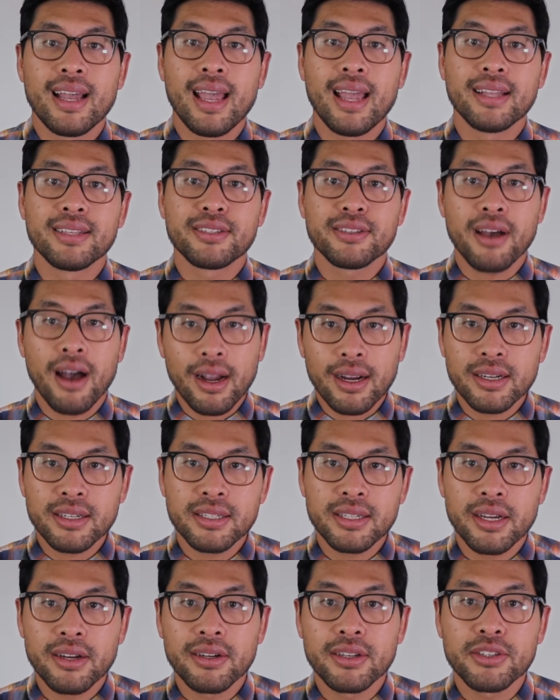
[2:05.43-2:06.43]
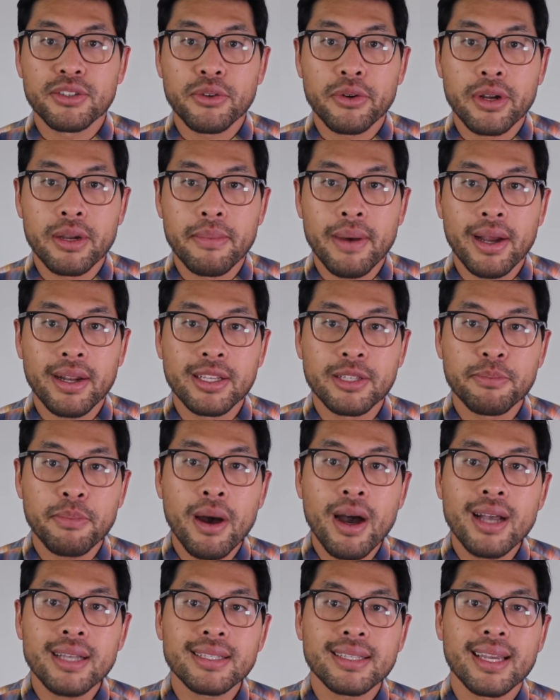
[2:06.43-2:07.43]
And Saagar shared a story about his
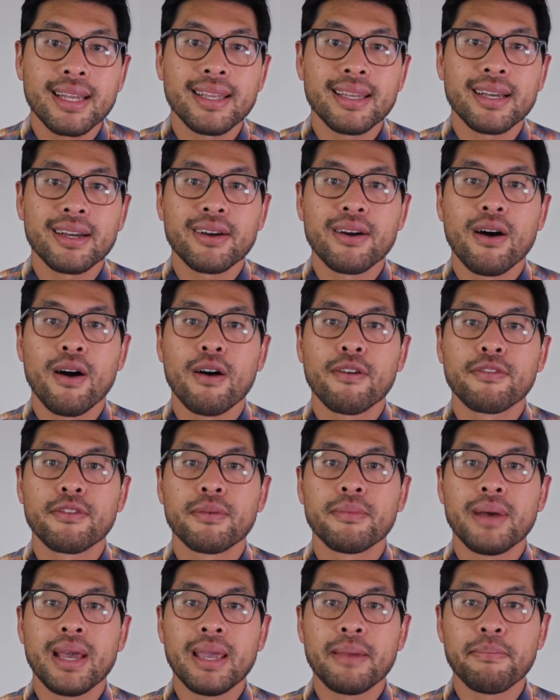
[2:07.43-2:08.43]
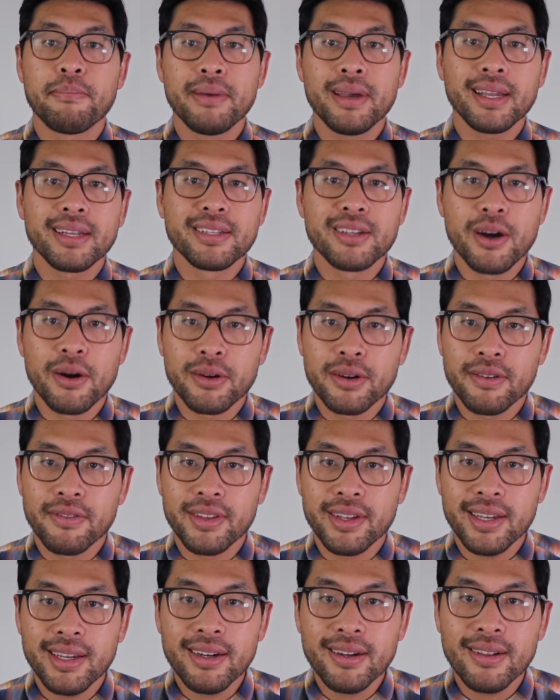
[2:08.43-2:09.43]
boss getting a call from a big donor of
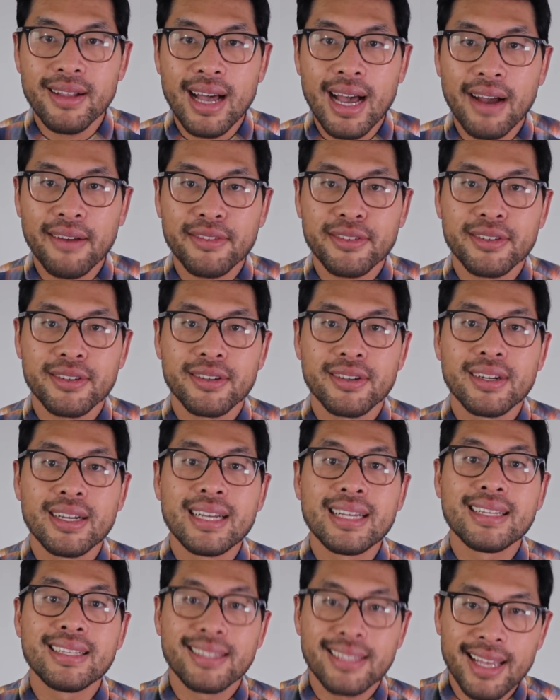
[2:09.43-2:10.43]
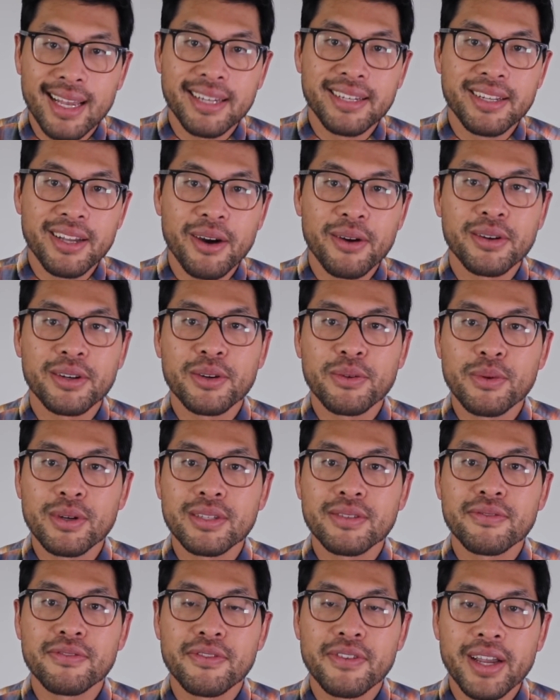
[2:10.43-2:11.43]
The Hill after said donor
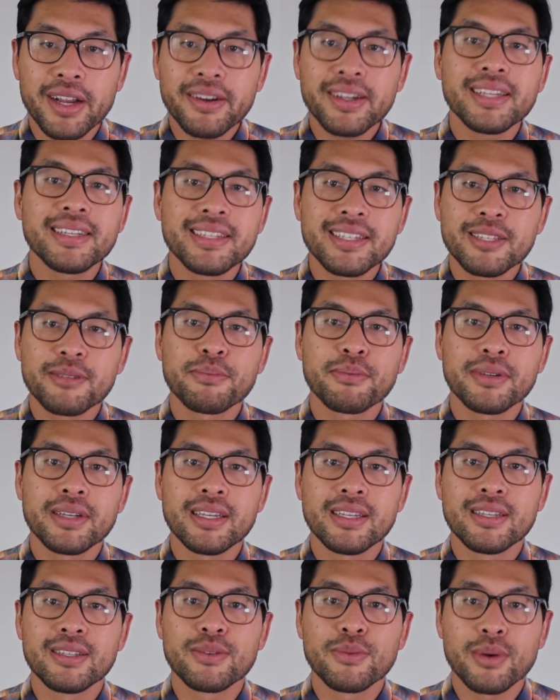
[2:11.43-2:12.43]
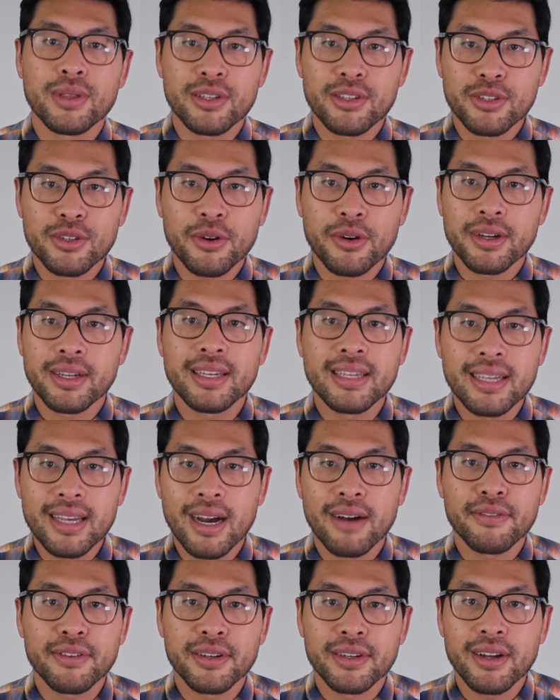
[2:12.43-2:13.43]
was very displeased with a story he
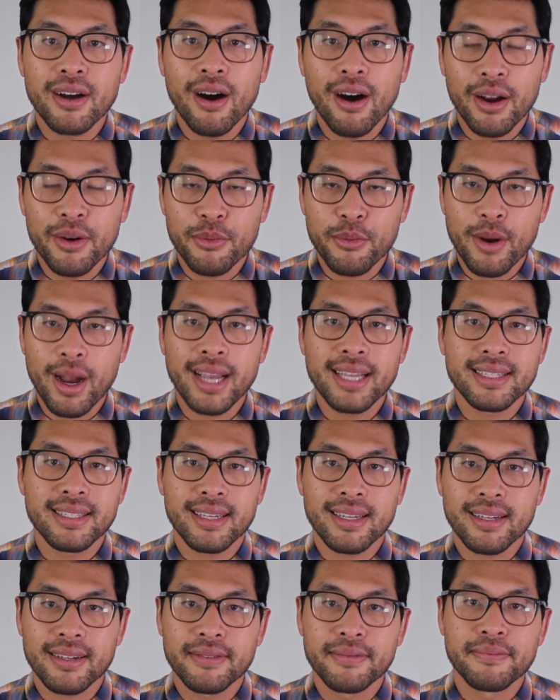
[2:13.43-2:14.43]
covered on Rising.